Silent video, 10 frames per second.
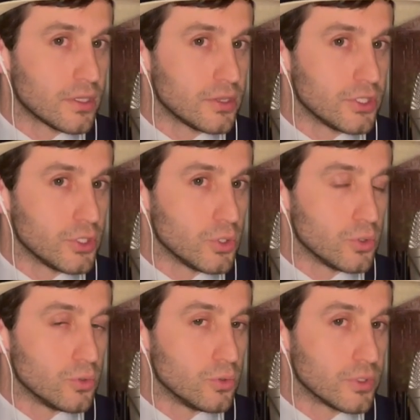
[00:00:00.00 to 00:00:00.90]

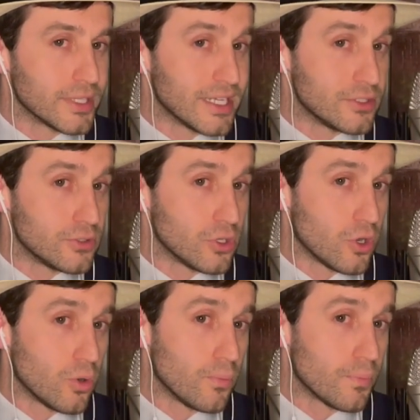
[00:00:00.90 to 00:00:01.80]
to get to
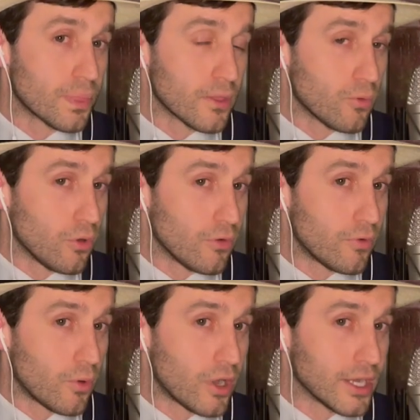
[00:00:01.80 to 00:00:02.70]
know what
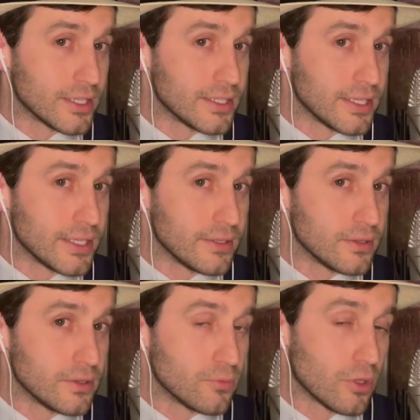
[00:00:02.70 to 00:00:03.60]
variety,
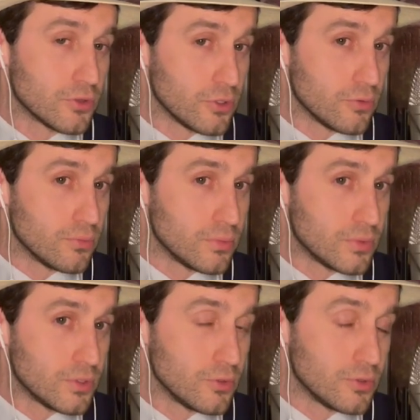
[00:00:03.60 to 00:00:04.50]
well, to
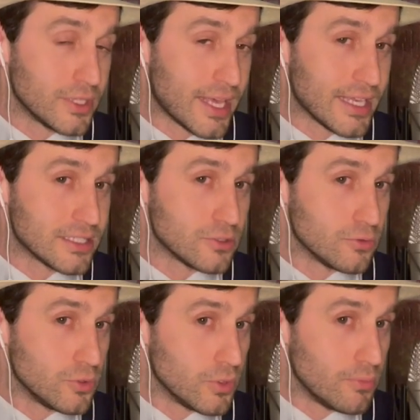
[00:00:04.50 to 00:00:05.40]
taste, to
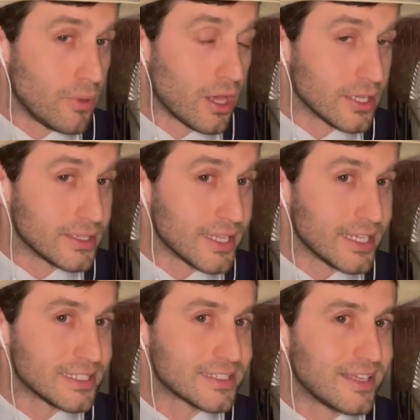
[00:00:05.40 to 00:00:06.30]
do a blind
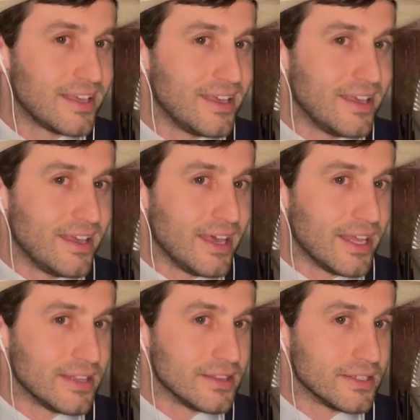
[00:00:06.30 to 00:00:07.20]
taste
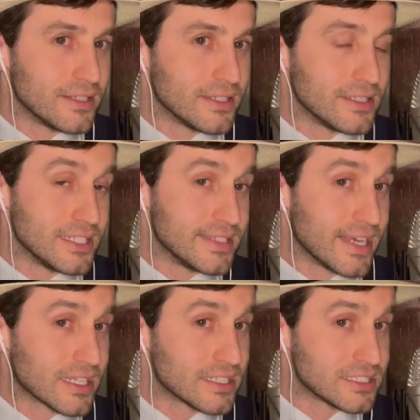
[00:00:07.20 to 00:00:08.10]
and
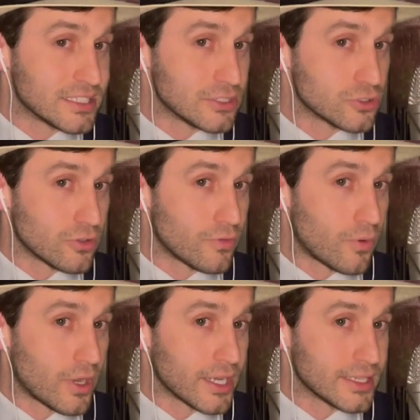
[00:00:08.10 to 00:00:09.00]
detect the Cinsaut
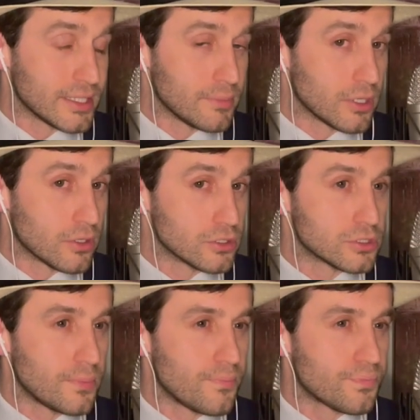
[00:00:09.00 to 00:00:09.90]
variety, because
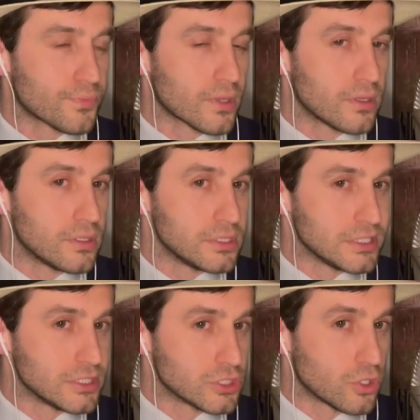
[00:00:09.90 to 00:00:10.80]

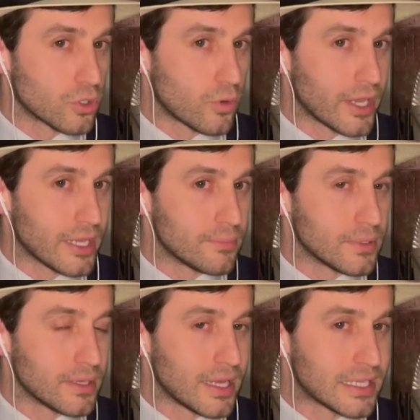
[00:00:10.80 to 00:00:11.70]
Cinsaut grape
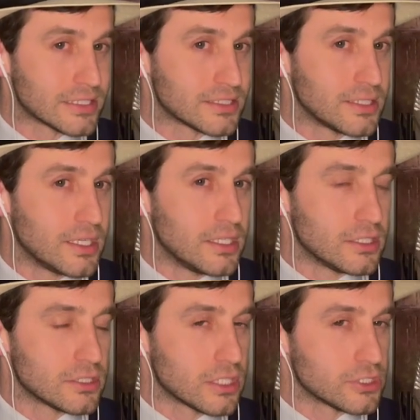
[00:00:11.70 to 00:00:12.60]
has
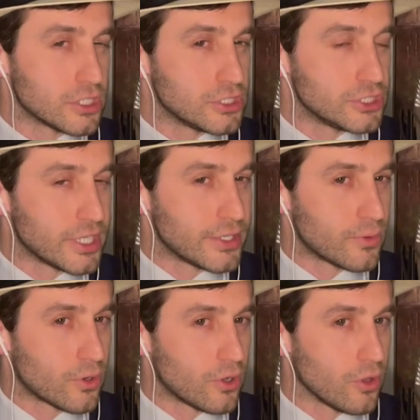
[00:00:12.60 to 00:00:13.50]
such a
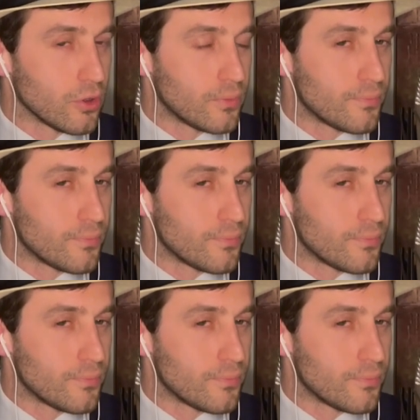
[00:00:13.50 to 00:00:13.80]
general